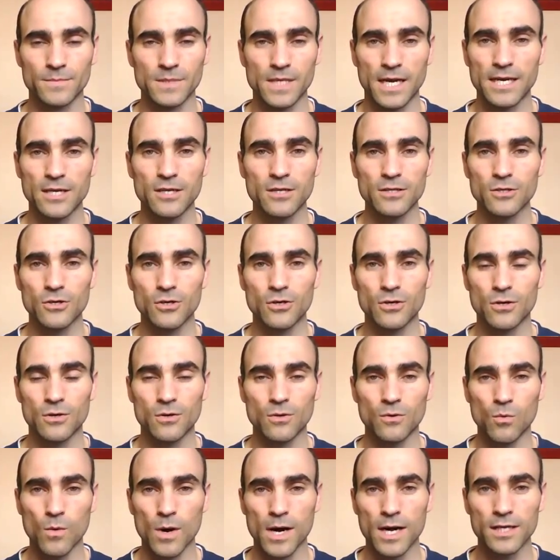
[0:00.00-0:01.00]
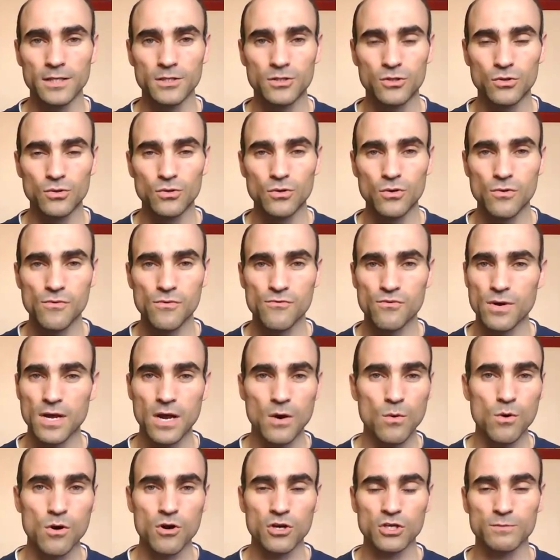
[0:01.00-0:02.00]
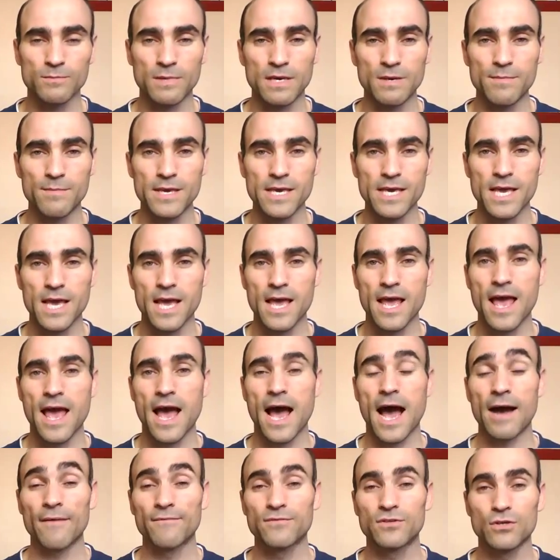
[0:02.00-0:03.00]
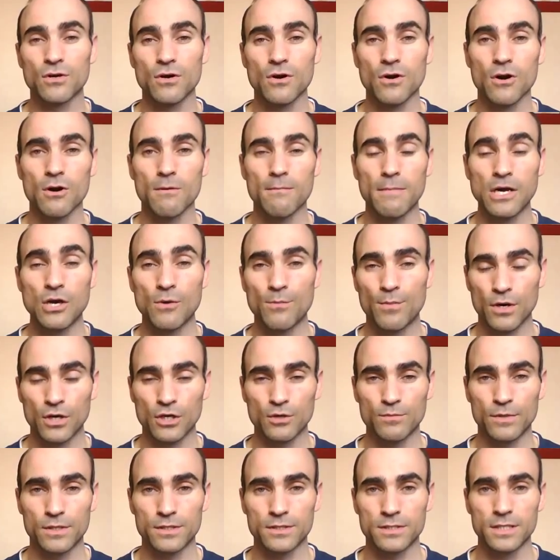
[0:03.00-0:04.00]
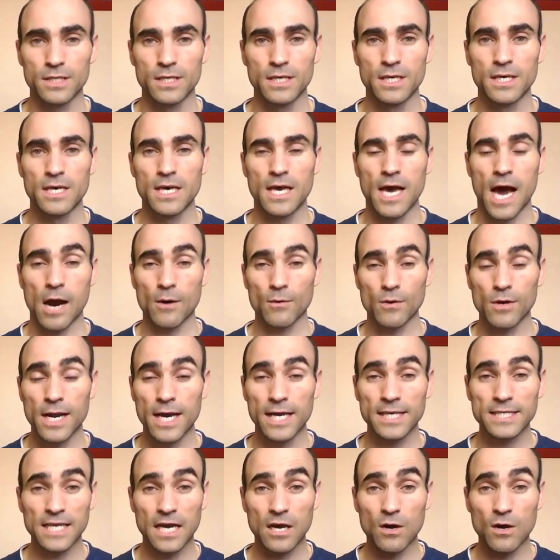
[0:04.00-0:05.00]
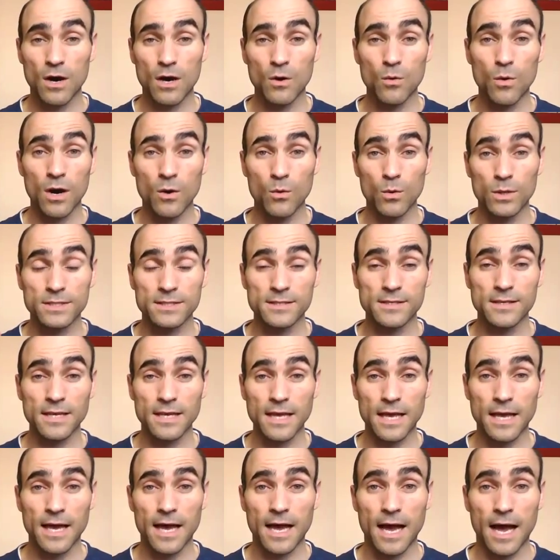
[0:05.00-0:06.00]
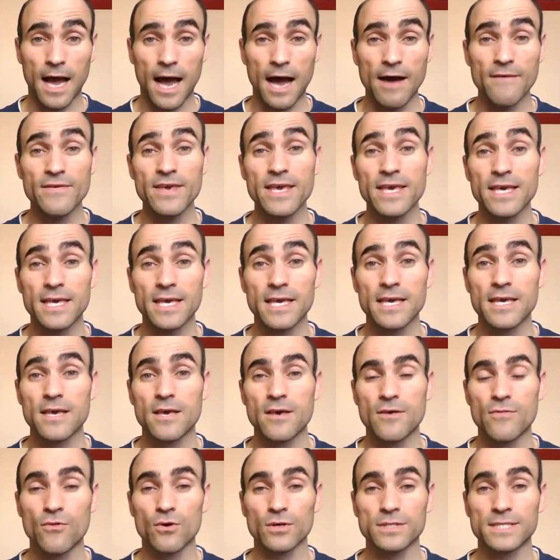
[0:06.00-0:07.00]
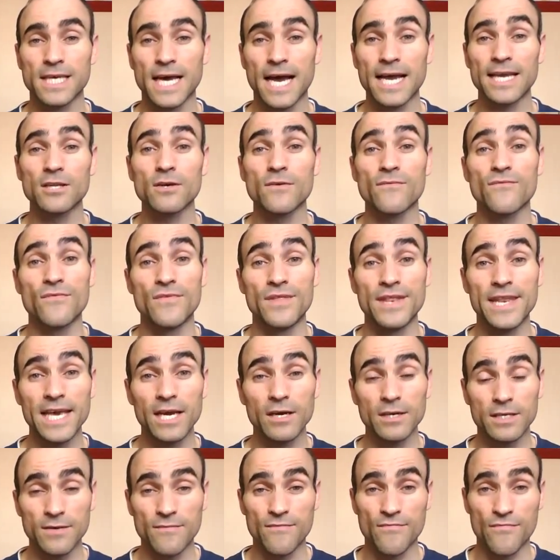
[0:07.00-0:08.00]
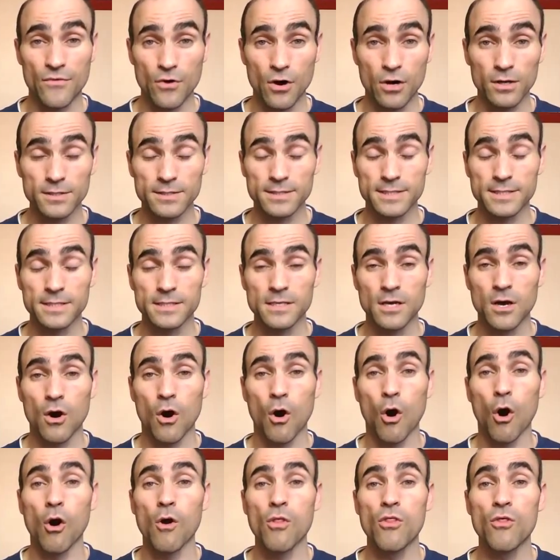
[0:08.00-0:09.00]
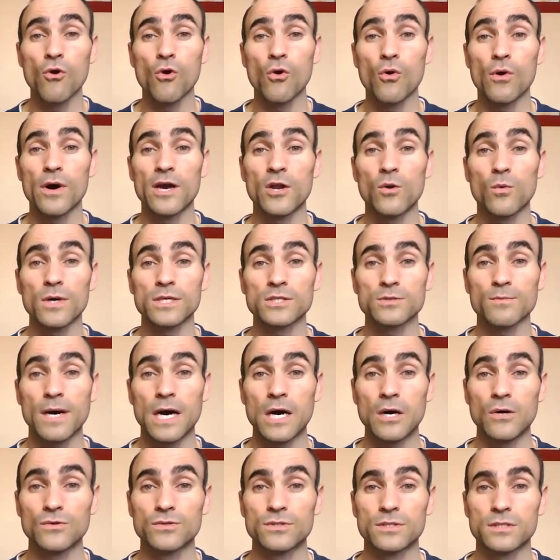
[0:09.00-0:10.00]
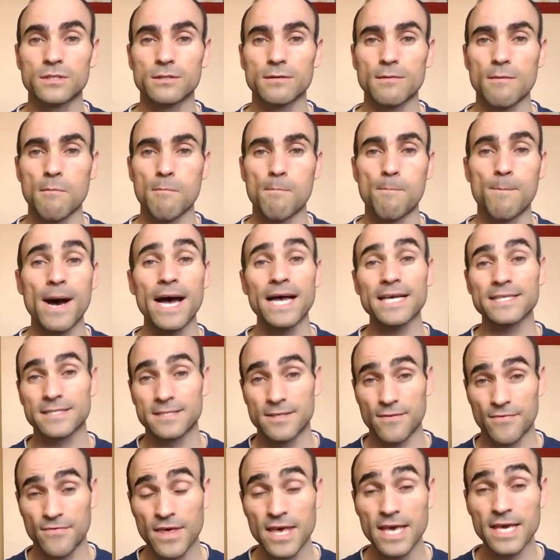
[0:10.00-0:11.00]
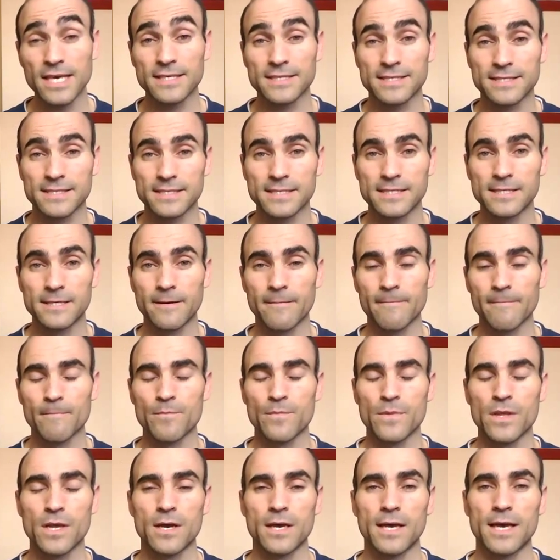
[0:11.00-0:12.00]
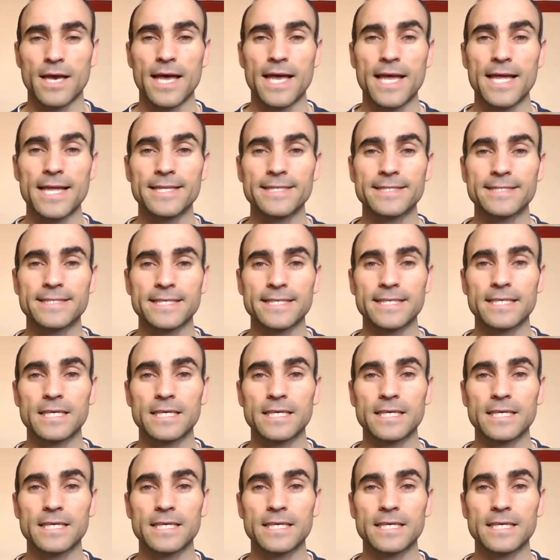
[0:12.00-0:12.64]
I don't know, 1, 2, 3 hours maybe after my appointment, I realized that I was having those kind of negative thoughts, although it was about past things. And